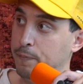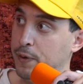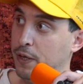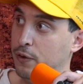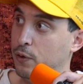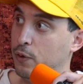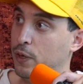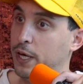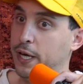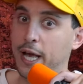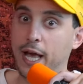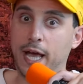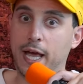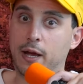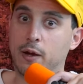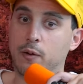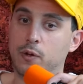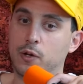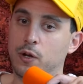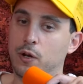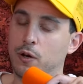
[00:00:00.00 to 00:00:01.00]
And they're like, hey,
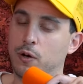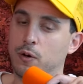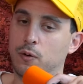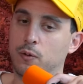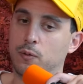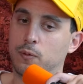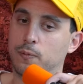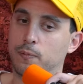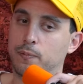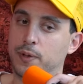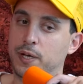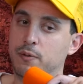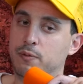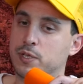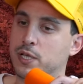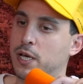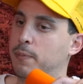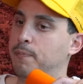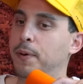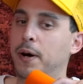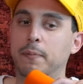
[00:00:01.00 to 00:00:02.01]
you know, he
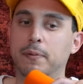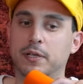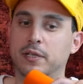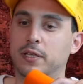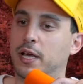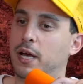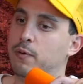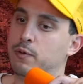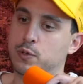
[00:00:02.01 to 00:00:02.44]
was like, publicly,